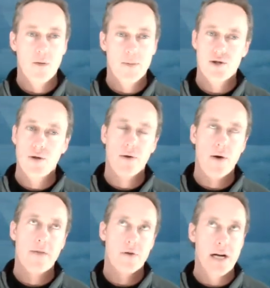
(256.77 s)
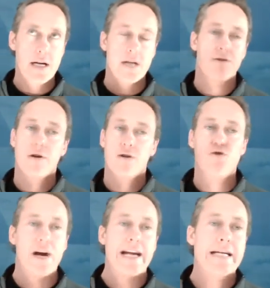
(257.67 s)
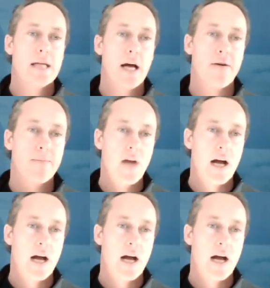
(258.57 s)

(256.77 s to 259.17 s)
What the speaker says: but soon thereafter, he and I started training together.